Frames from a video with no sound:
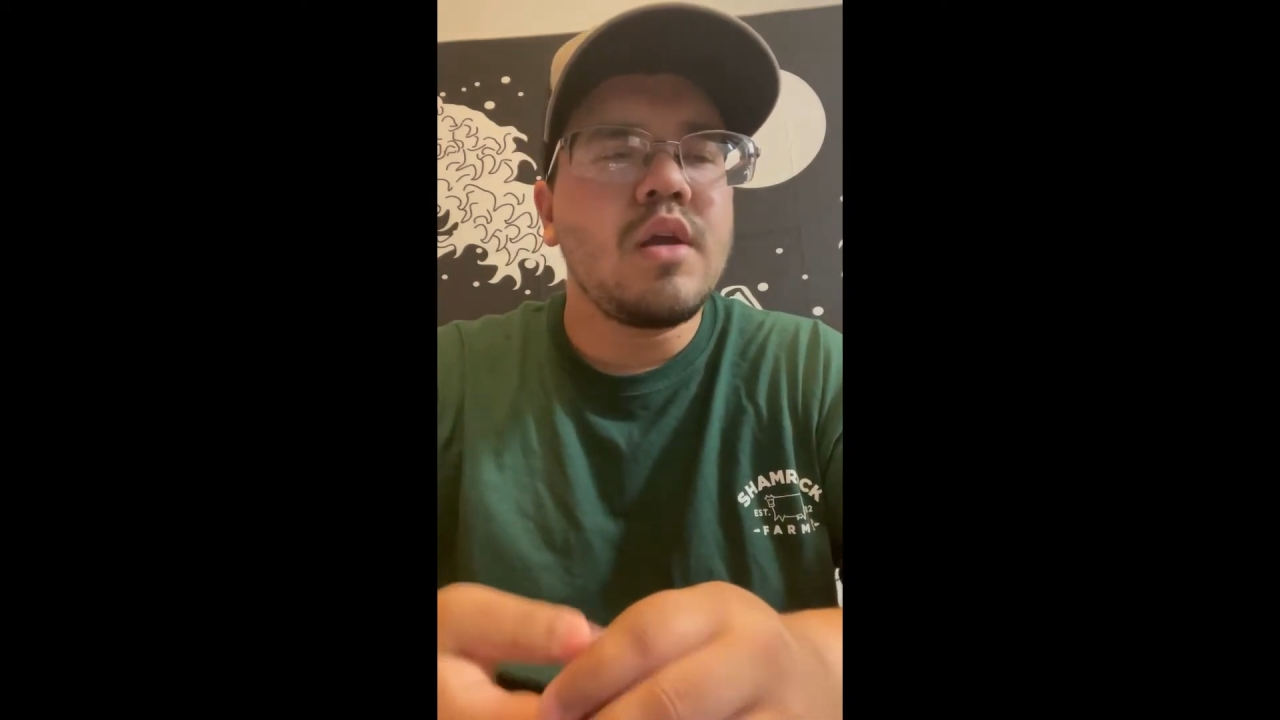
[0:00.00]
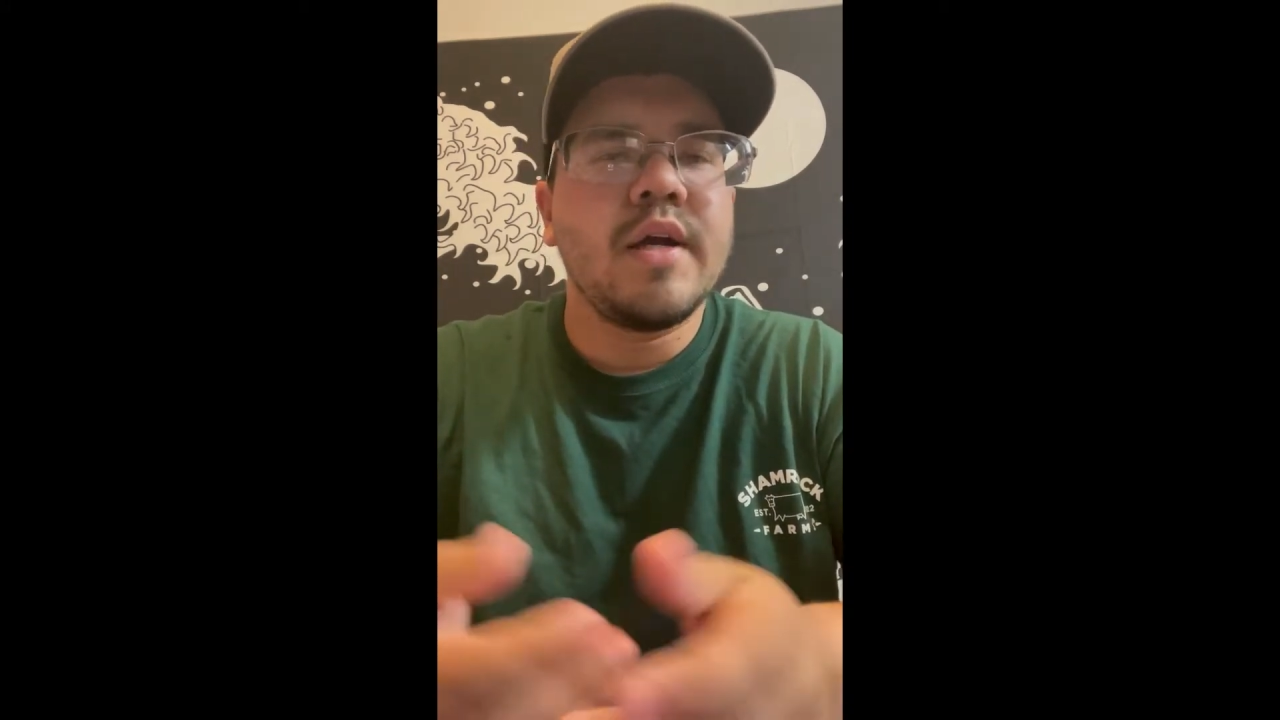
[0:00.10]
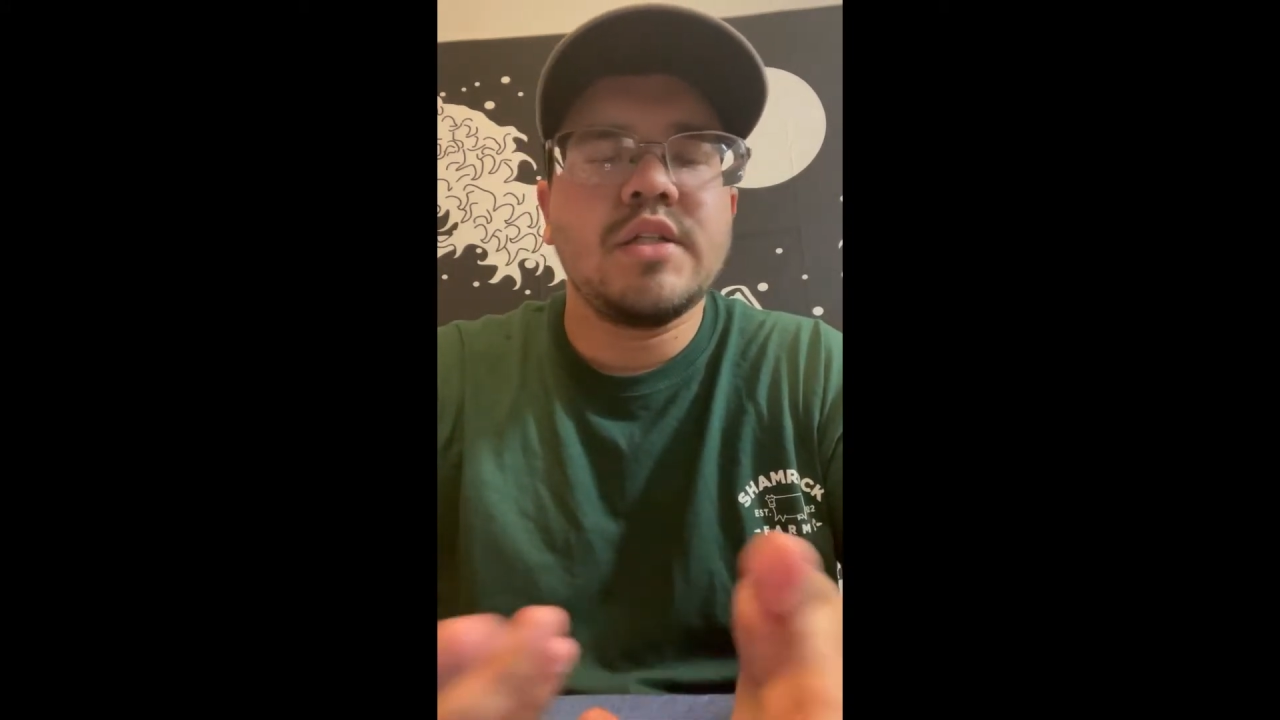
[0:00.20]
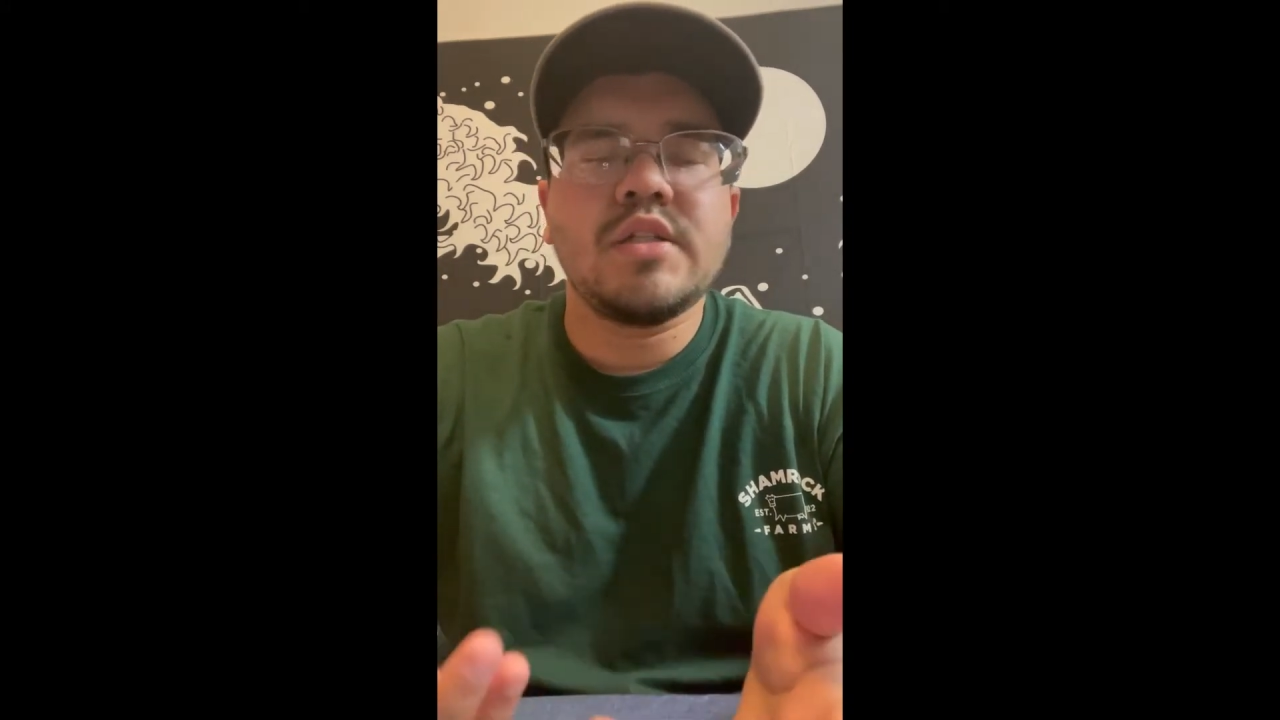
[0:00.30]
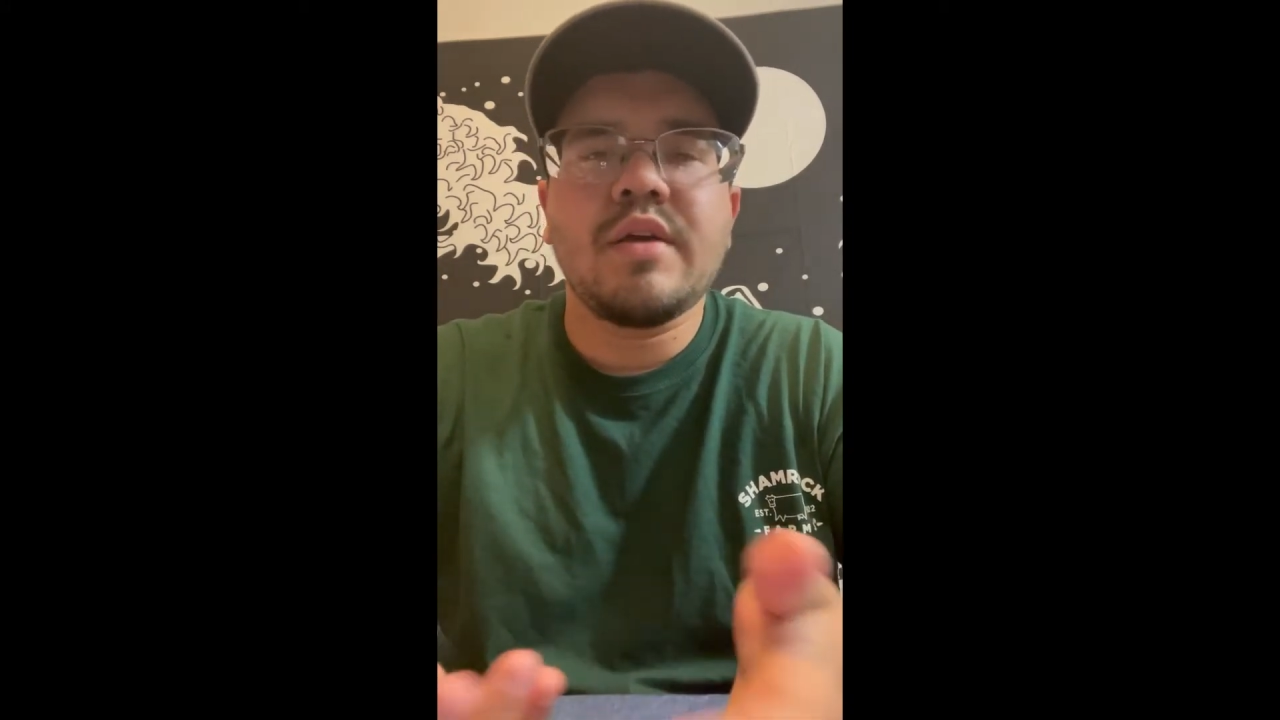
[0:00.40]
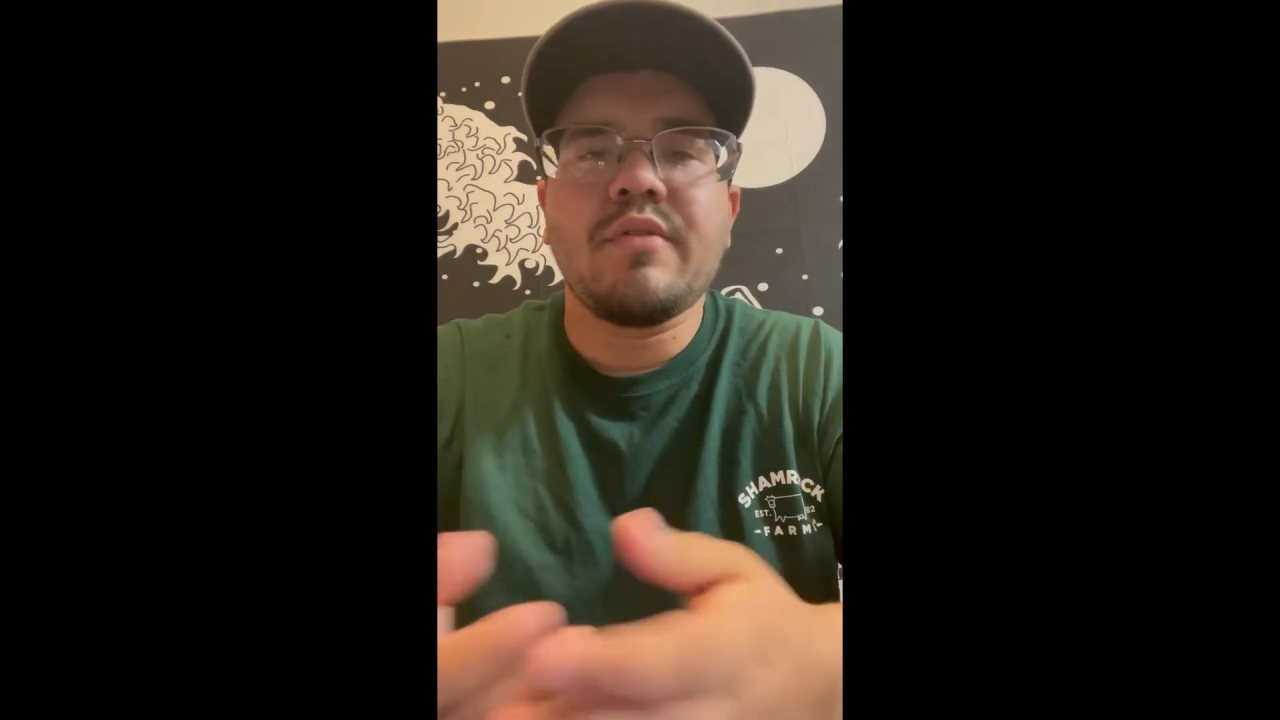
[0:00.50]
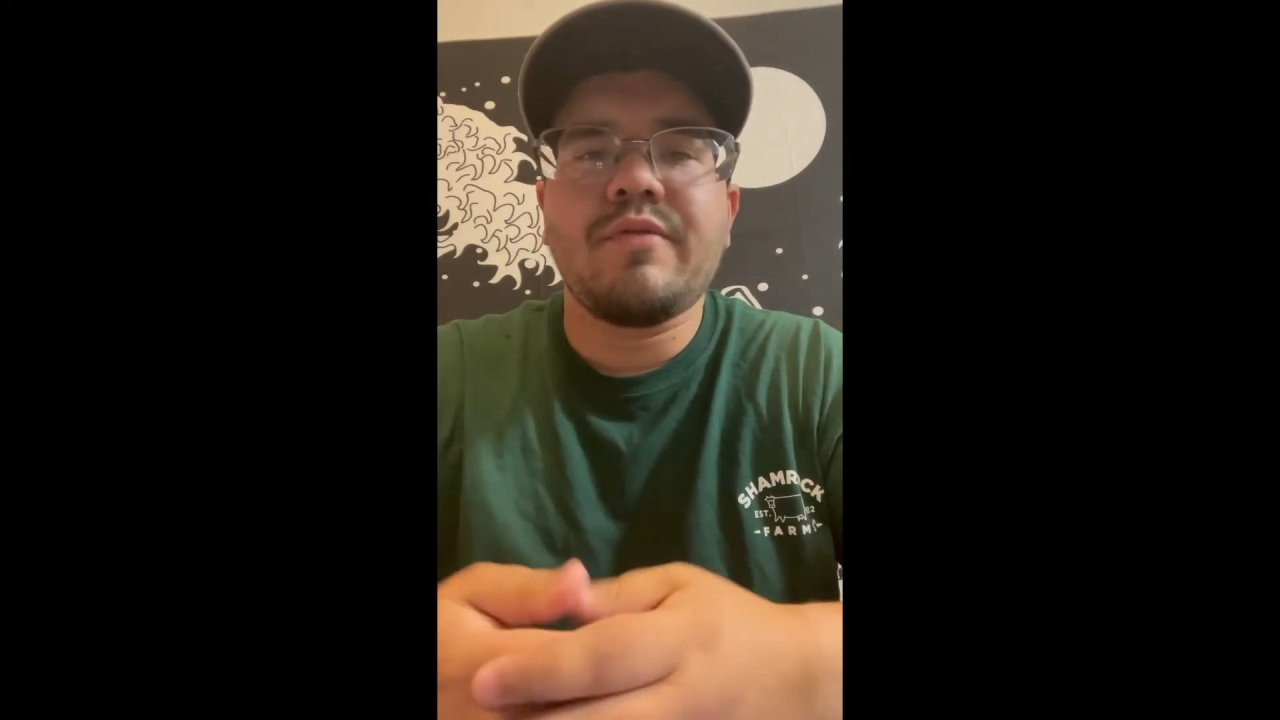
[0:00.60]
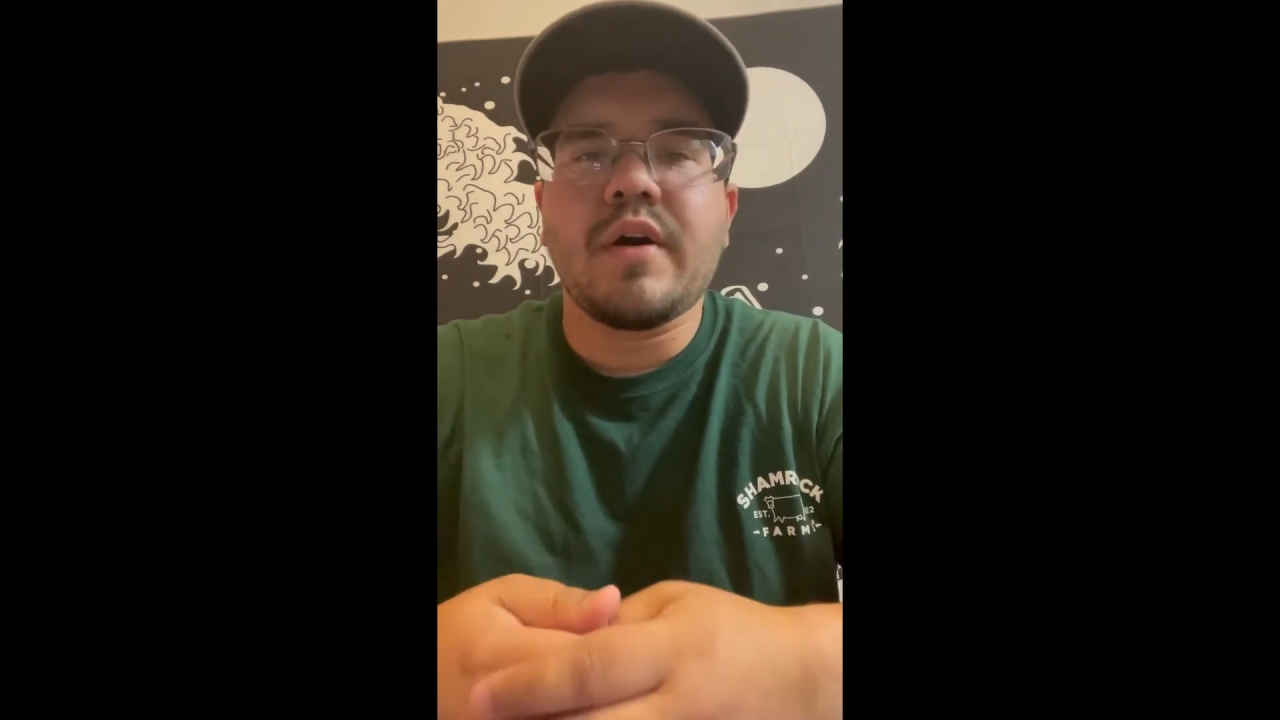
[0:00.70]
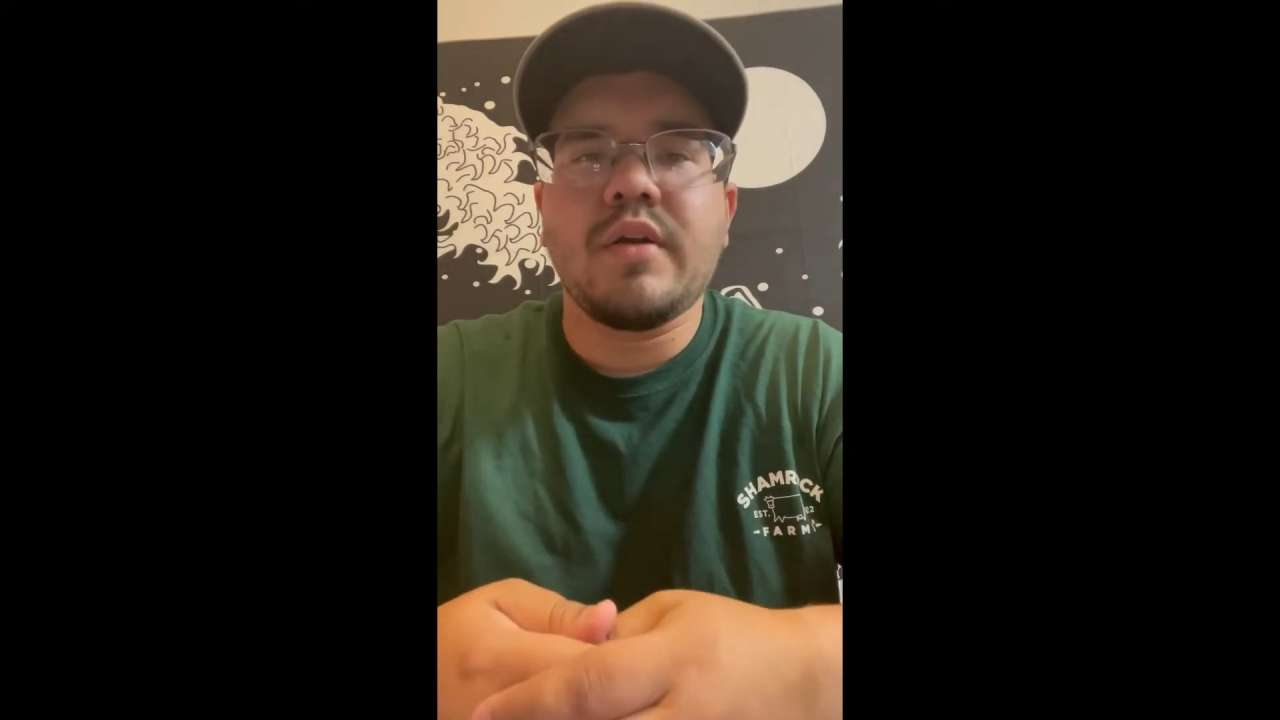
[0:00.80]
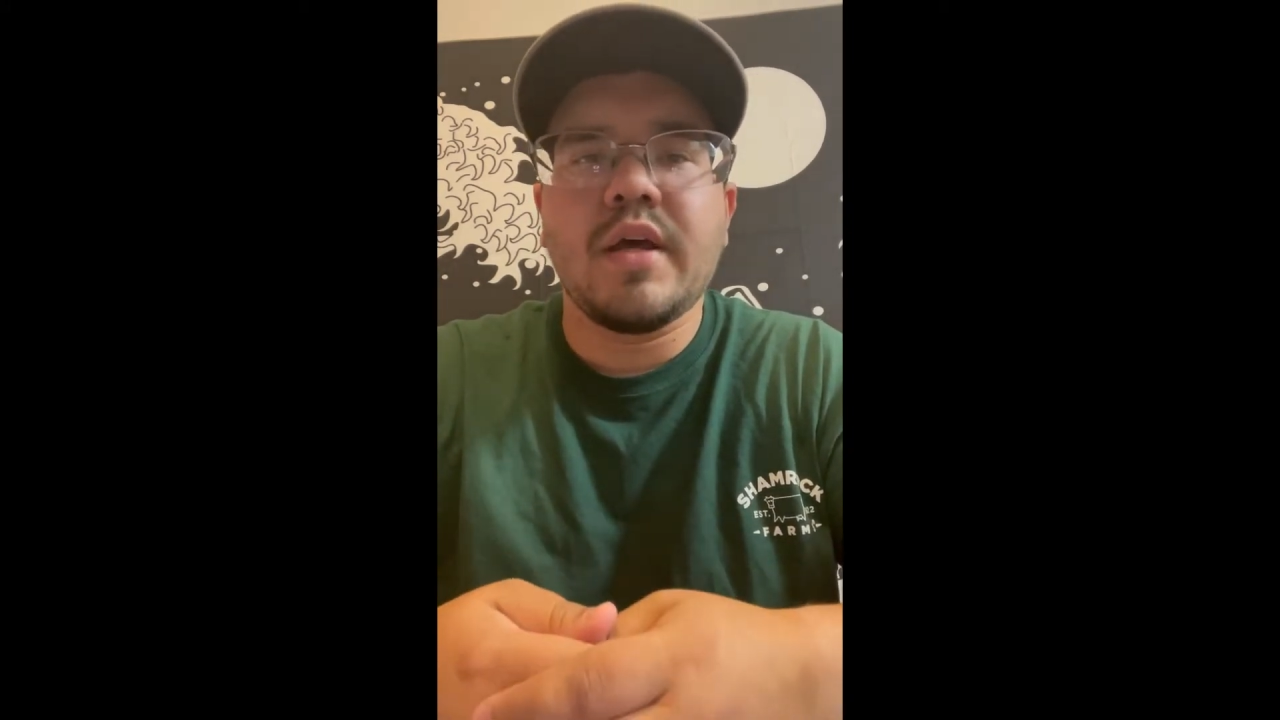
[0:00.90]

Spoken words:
I just never found